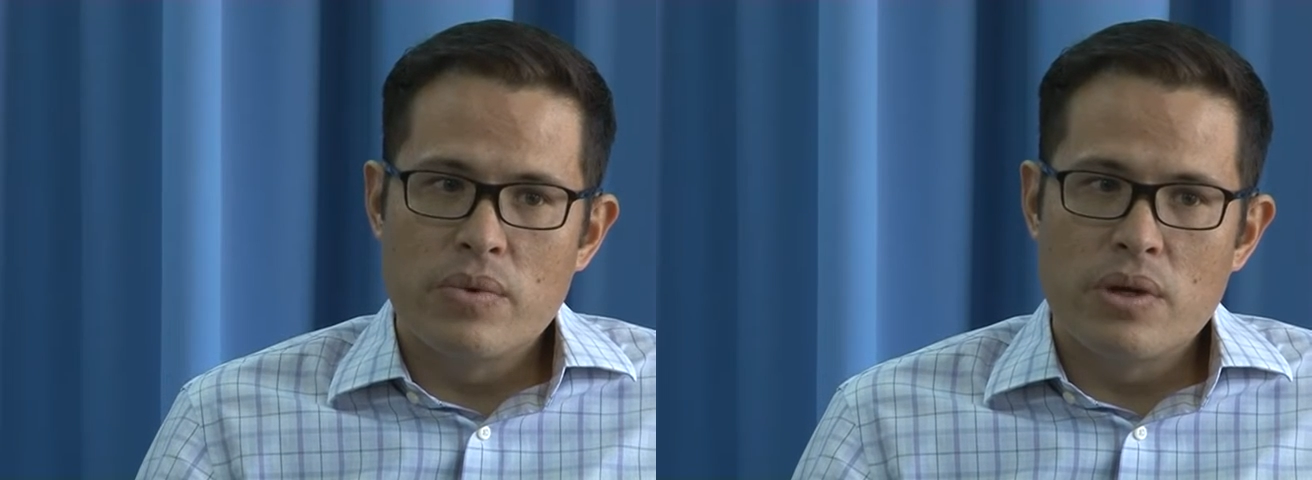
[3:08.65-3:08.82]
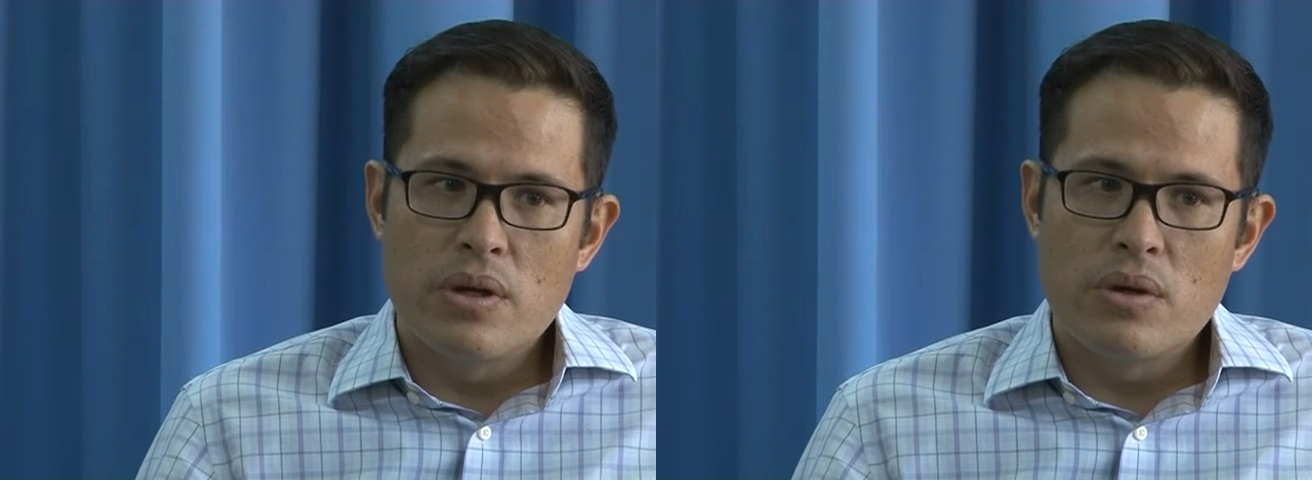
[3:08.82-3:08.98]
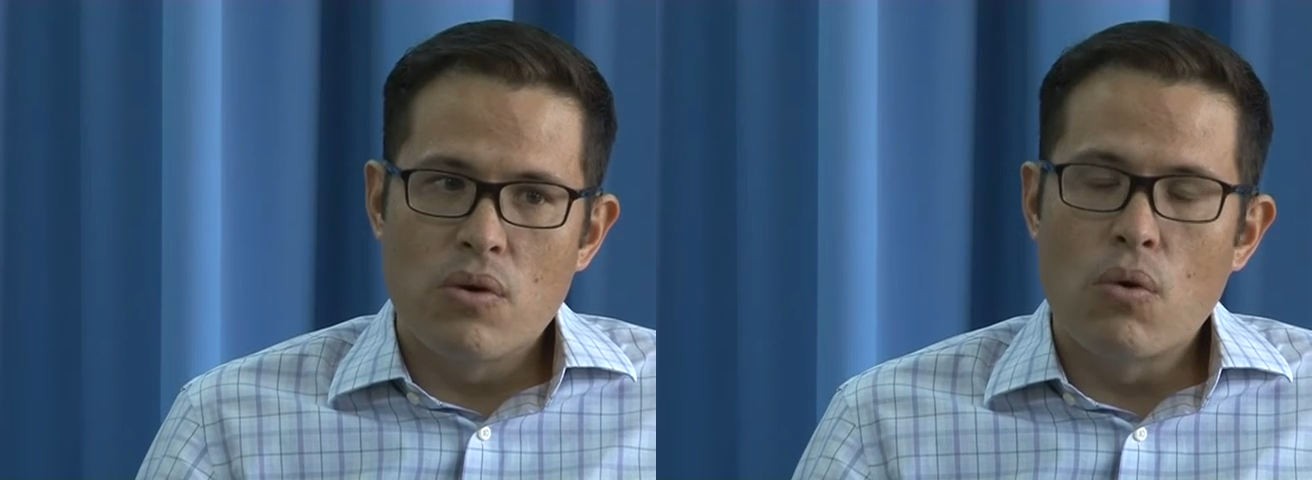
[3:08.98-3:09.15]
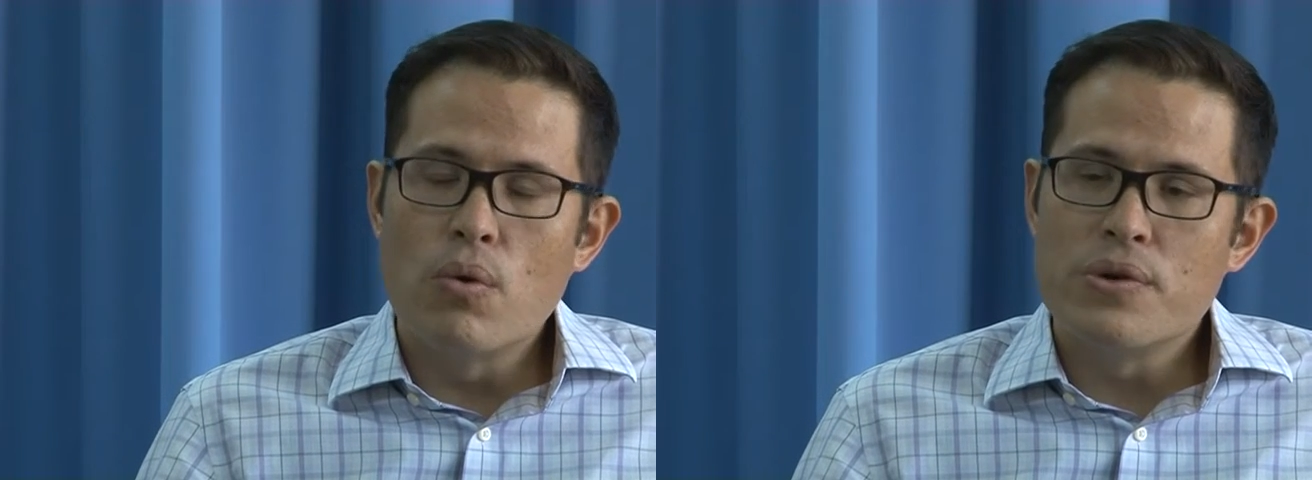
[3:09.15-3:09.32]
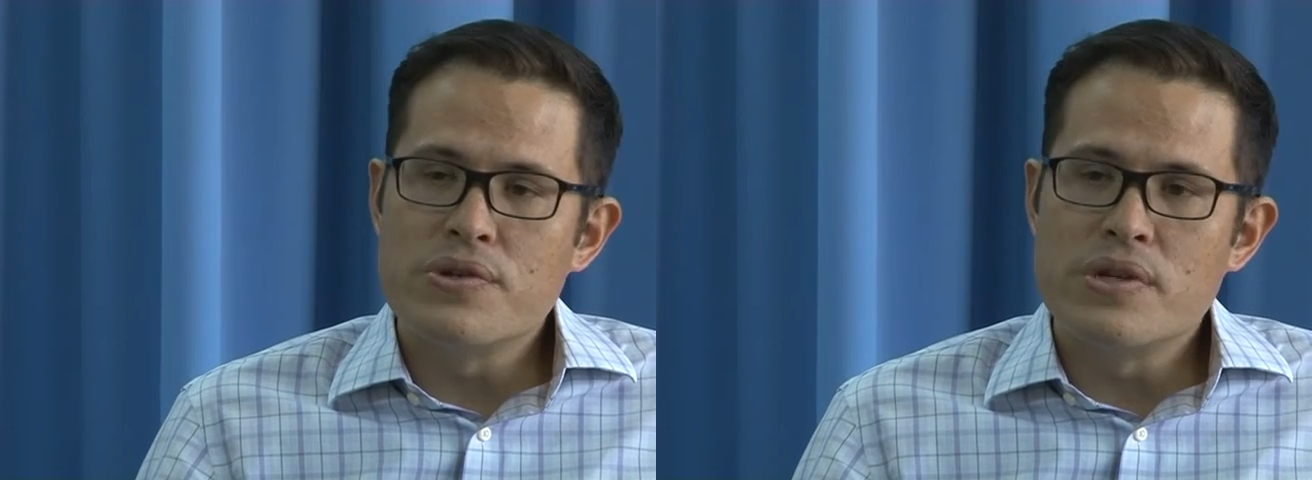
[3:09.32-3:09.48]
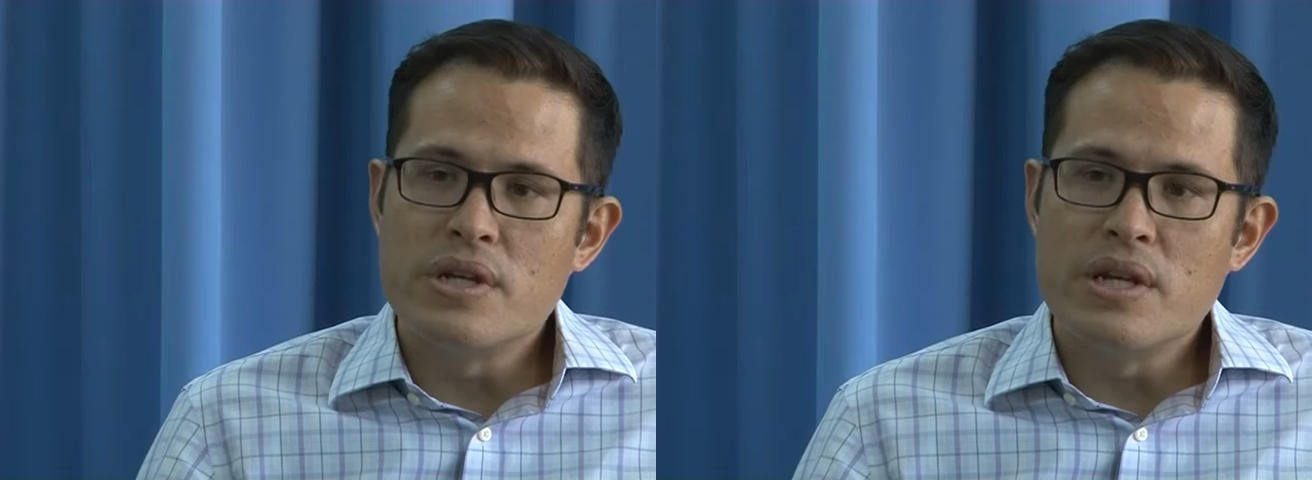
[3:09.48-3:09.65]
a,
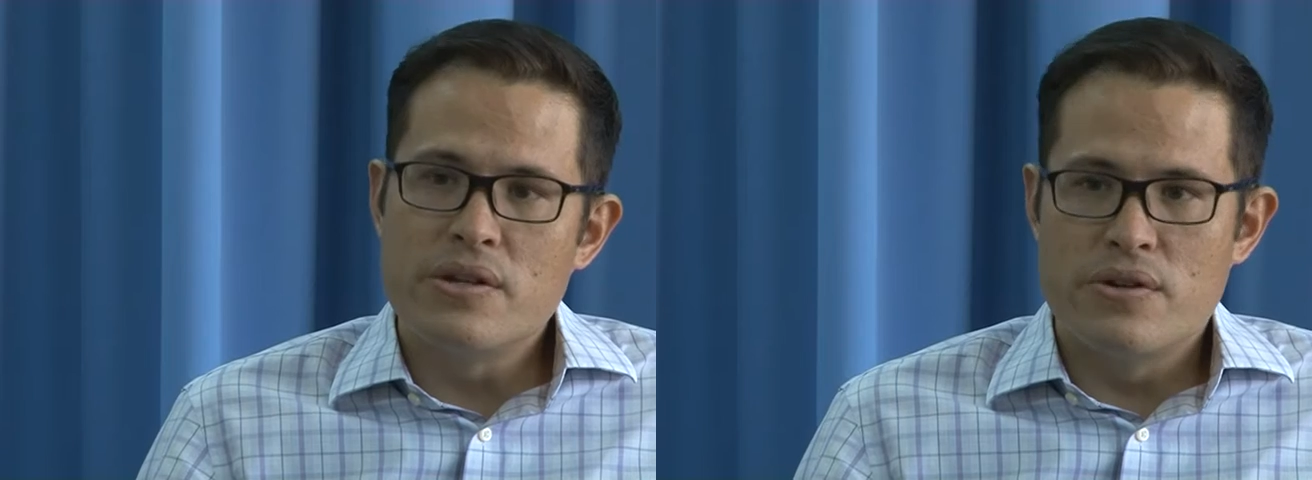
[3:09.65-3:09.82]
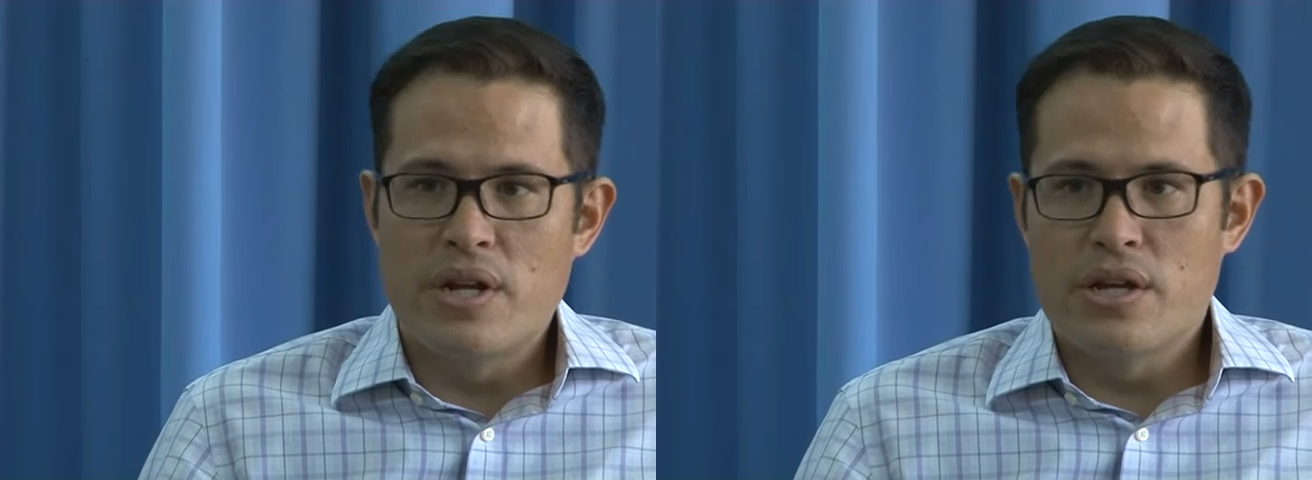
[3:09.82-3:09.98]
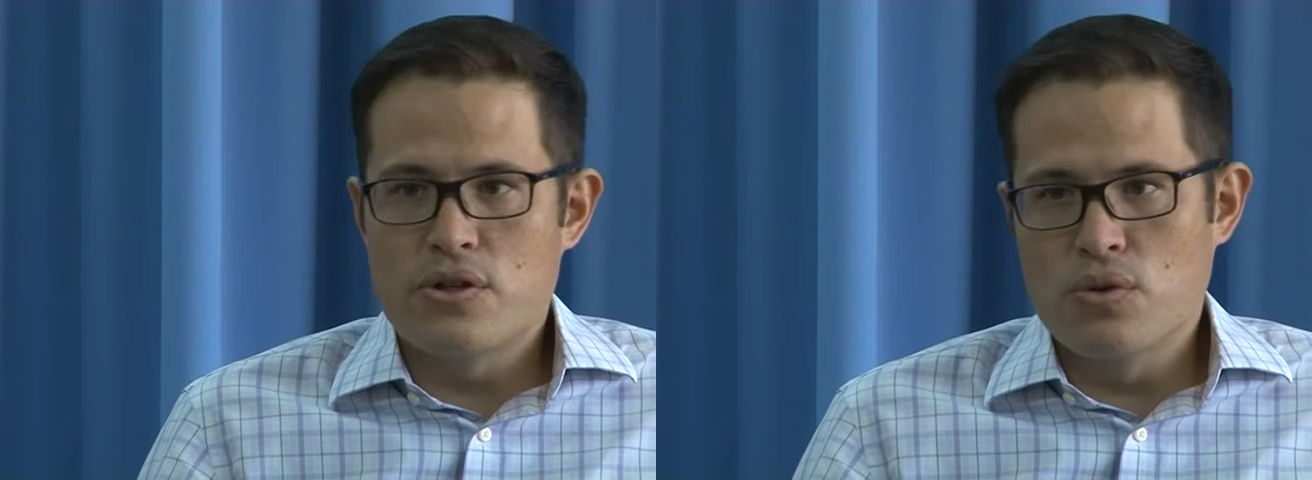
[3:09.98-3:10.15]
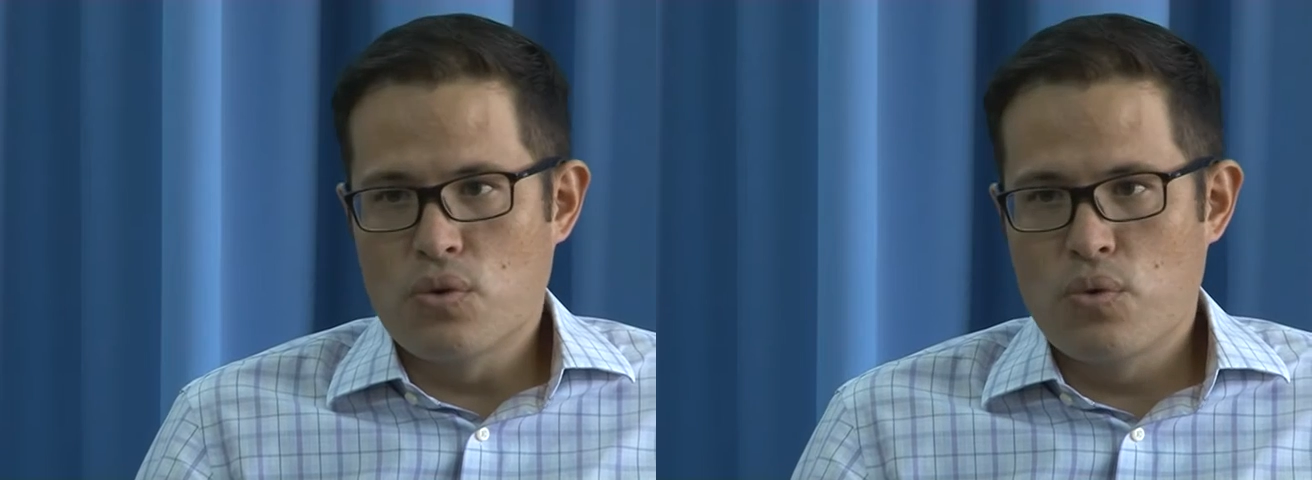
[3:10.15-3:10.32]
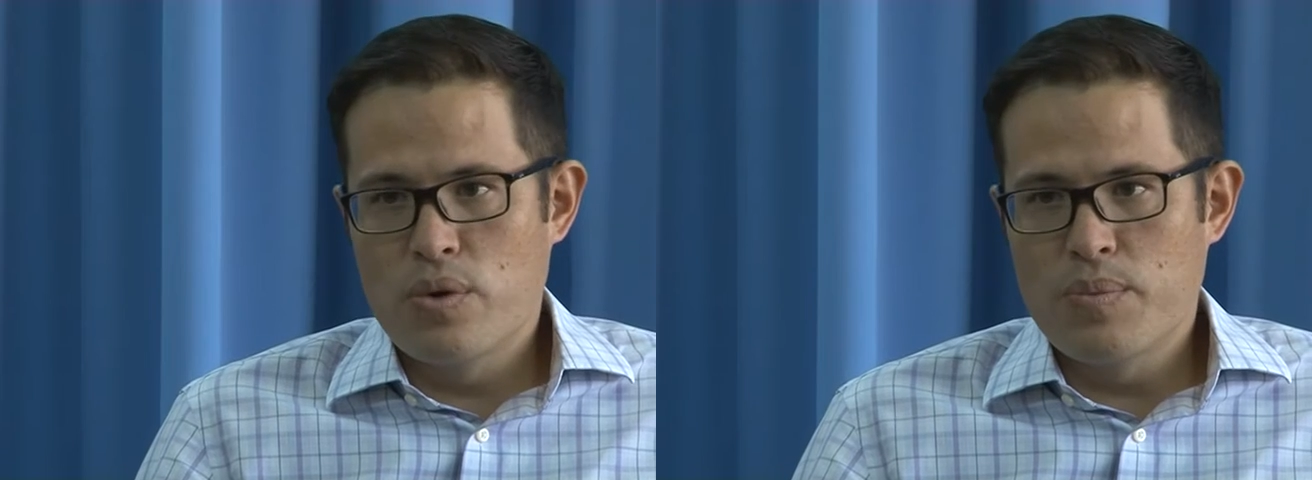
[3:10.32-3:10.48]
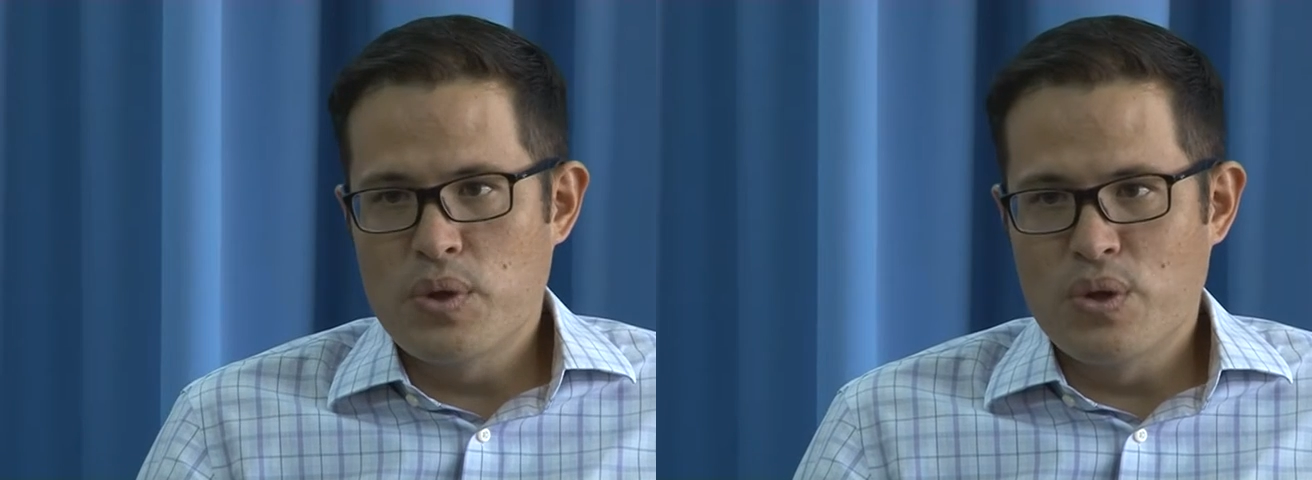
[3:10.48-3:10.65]
course in international
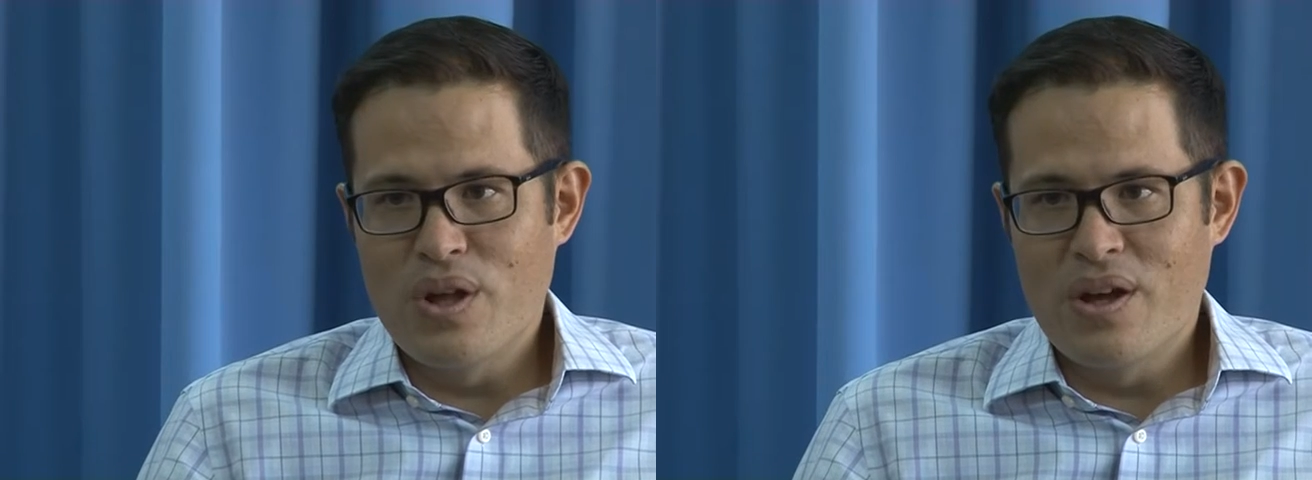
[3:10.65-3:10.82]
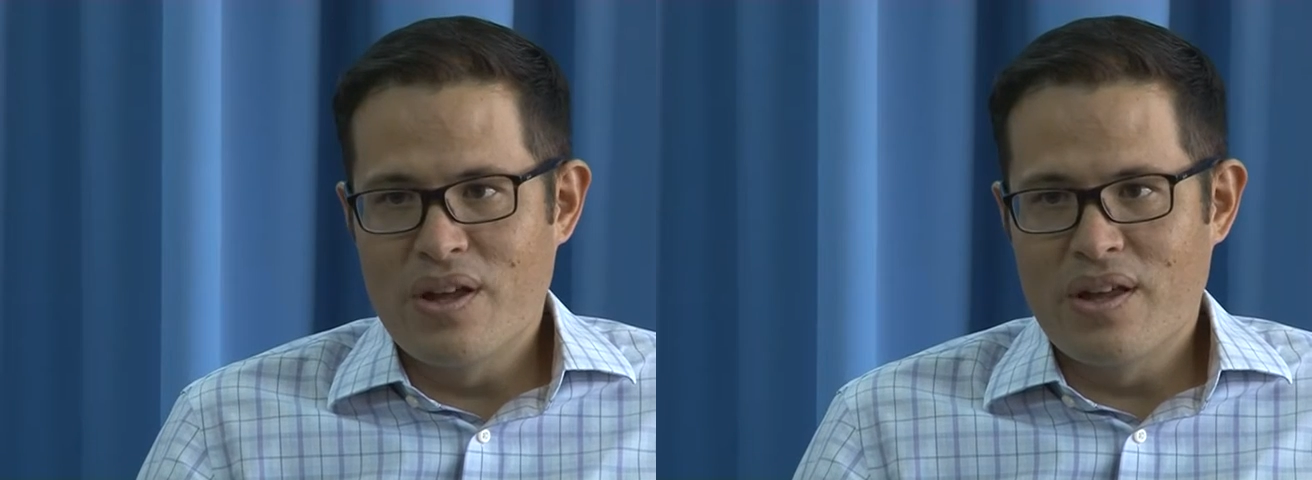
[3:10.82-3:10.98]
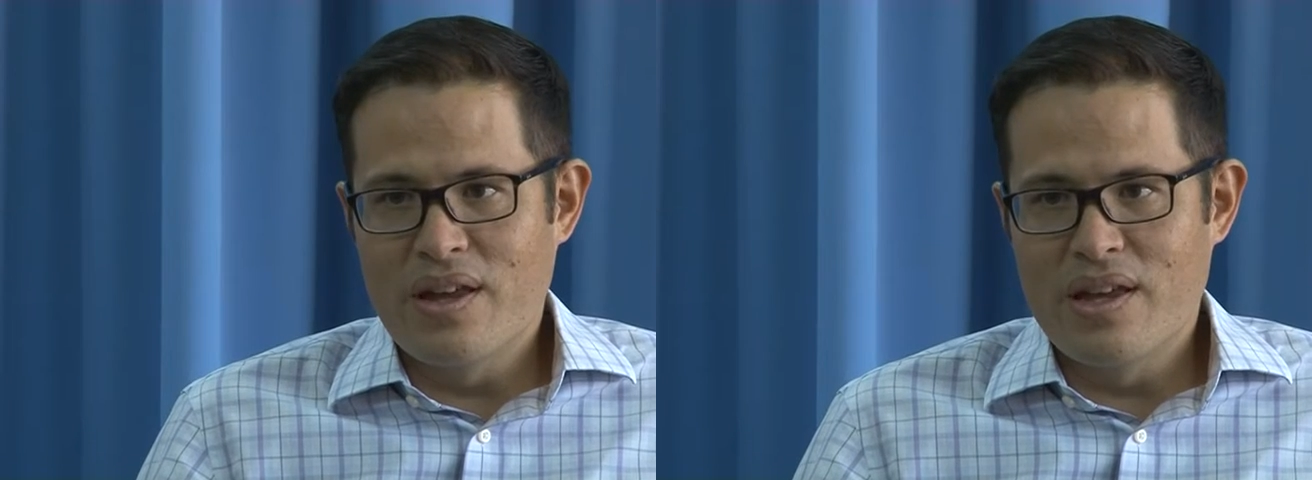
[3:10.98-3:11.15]
criminal law